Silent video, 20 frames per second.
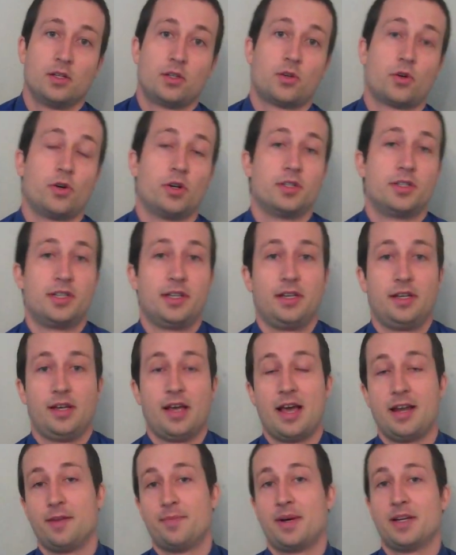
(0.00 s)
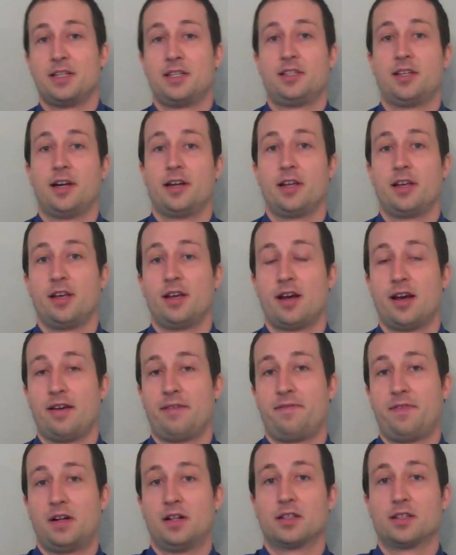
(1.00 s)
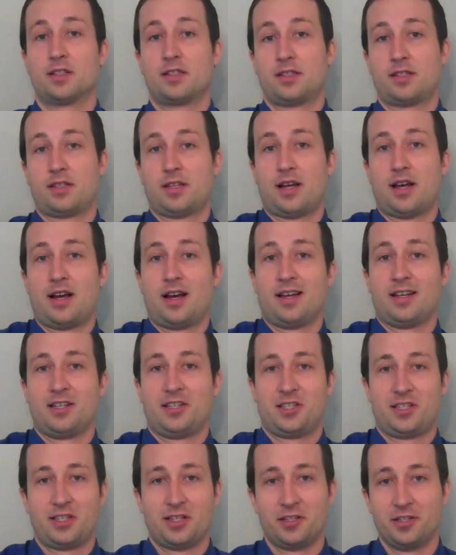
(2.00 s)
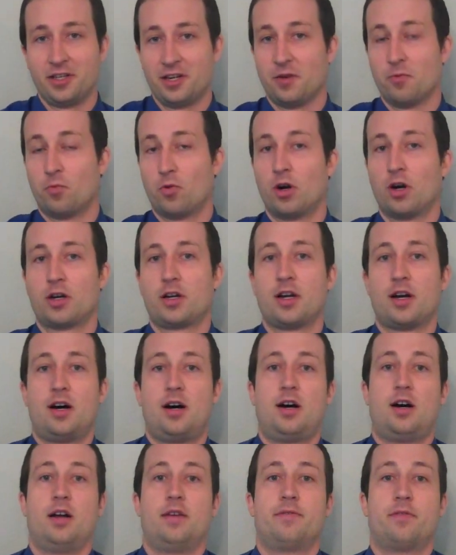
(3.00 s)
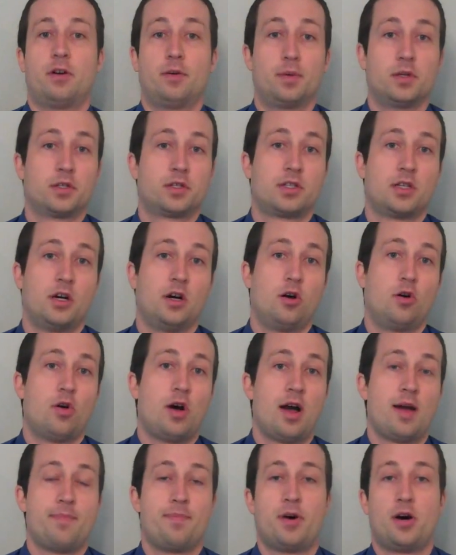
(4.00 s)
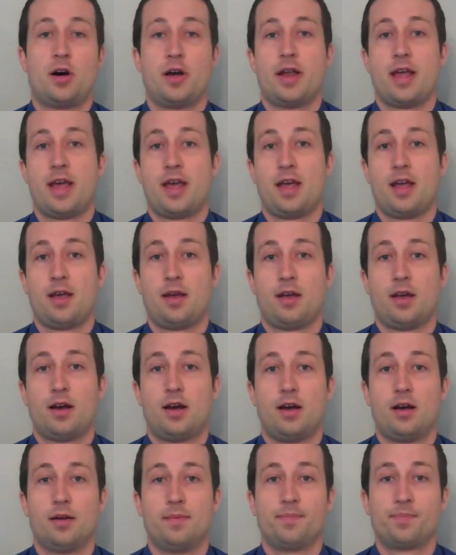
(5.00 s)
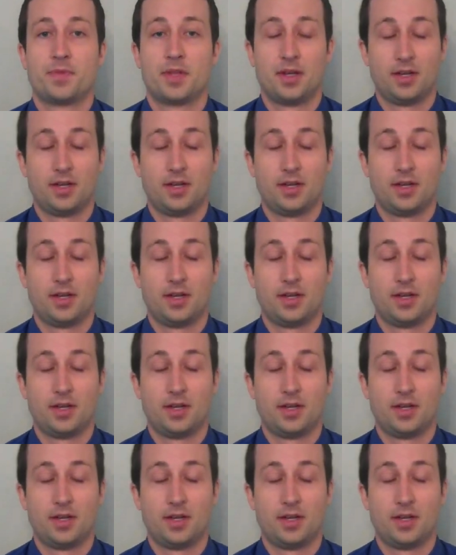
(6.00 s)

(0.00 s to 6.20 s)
Towards the end of my studying, I felt I still needed work on verbal, so I bought a, uh,